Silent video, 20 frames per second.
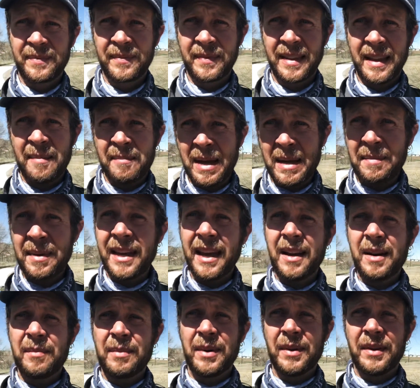that might be
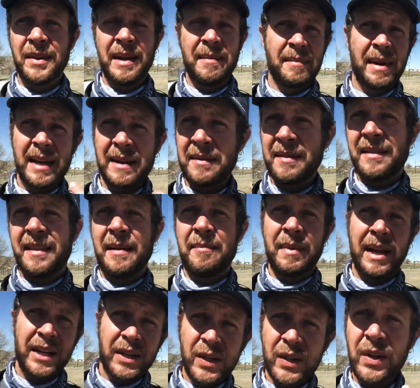edible, that
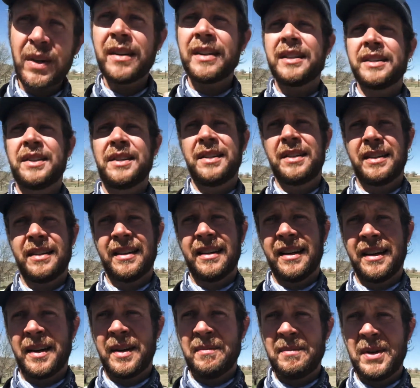might nourish a
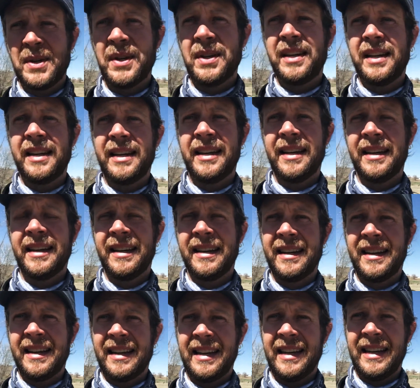community
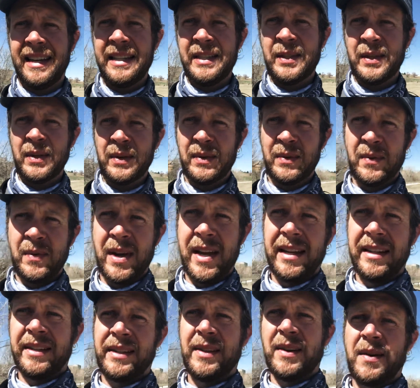in certain
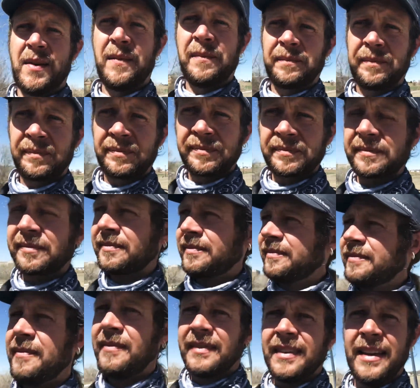ways. So
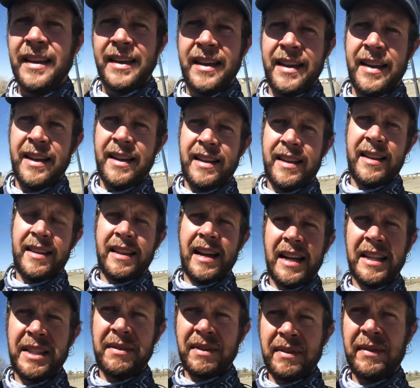
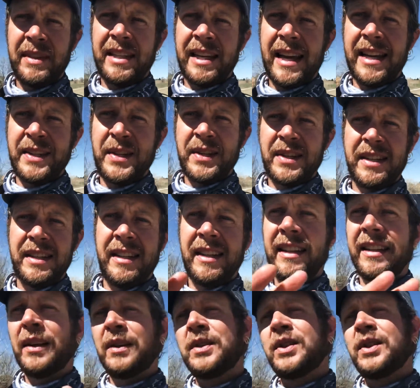lots of invitation. There's